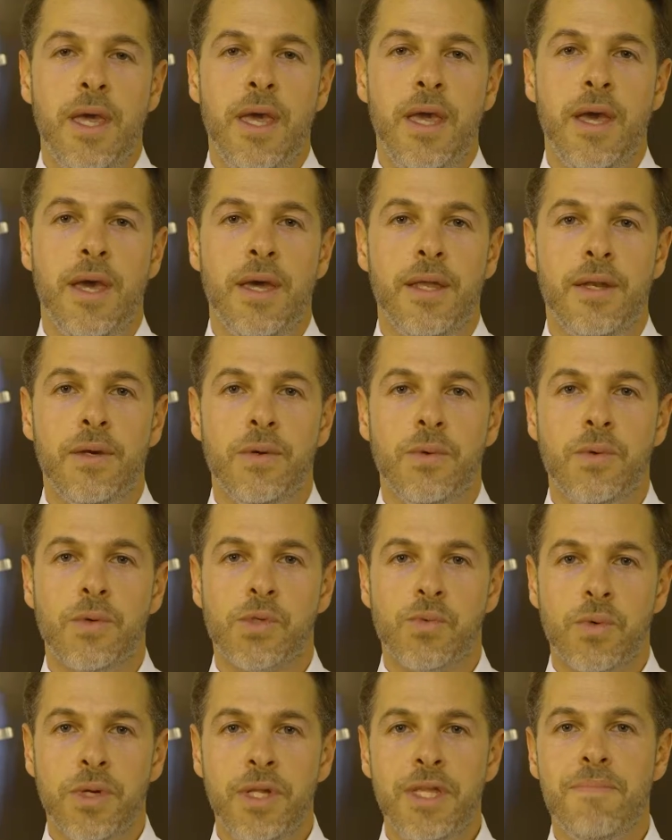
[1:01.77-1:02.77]
and it
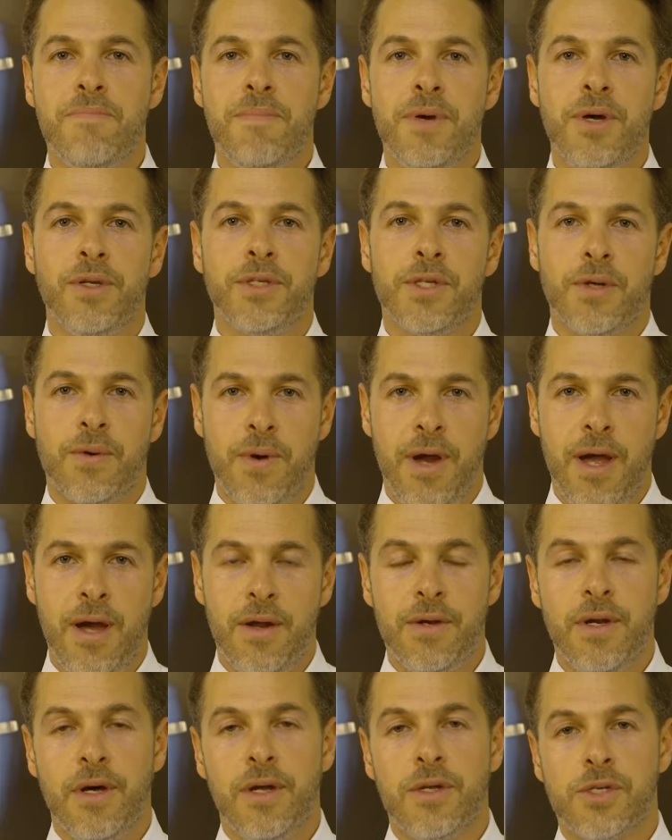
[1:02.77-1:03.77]
was really built
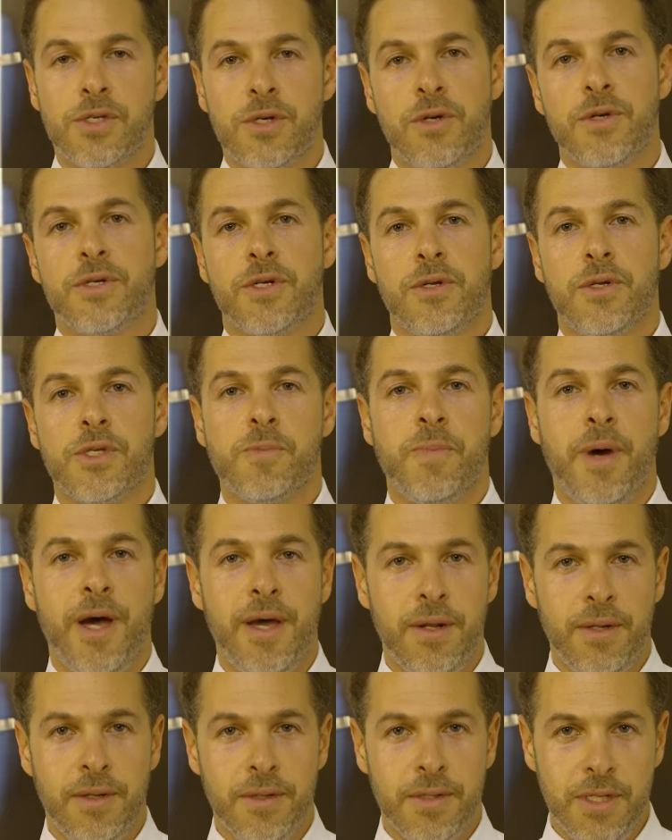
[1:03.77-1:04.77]
around non-surgical
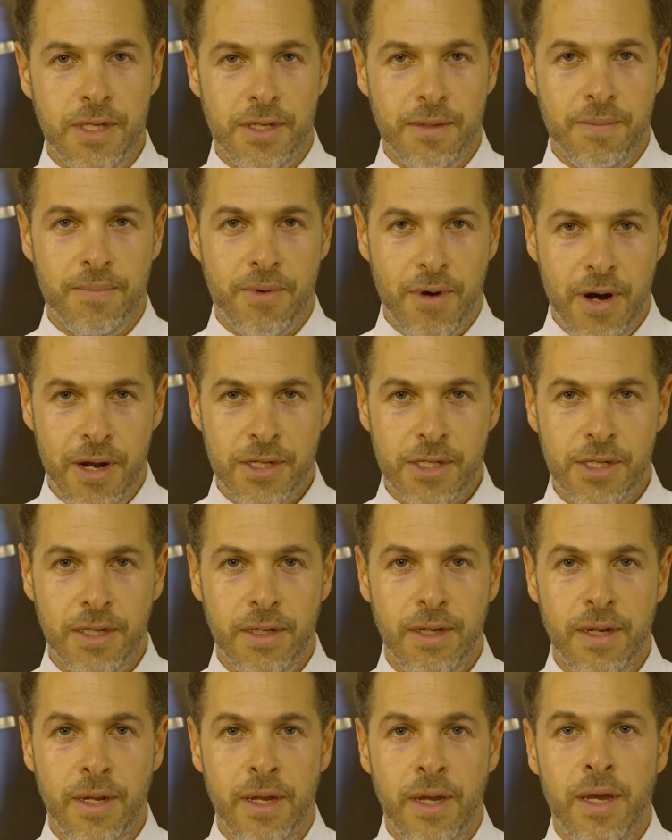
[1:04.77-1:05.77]
spinal
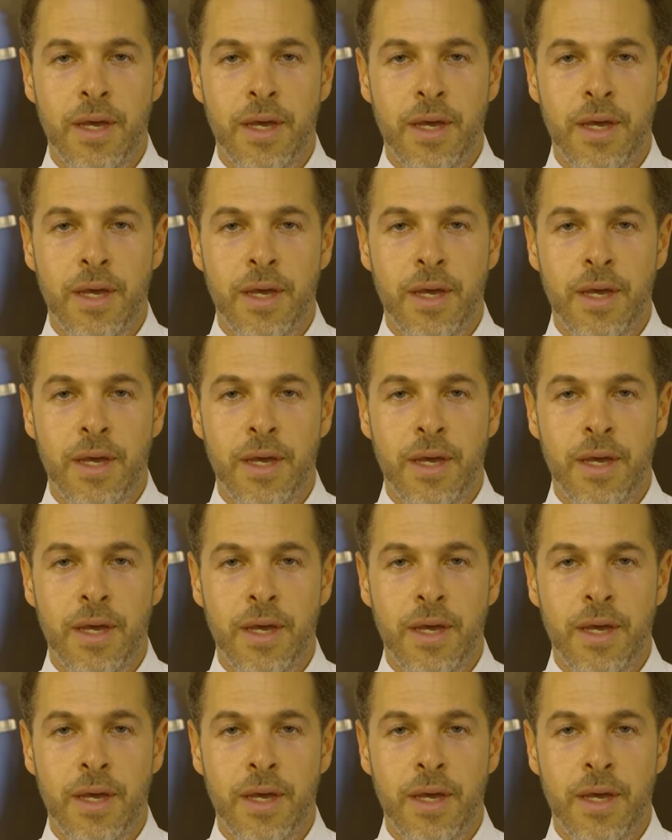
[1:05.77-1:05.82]
decompression.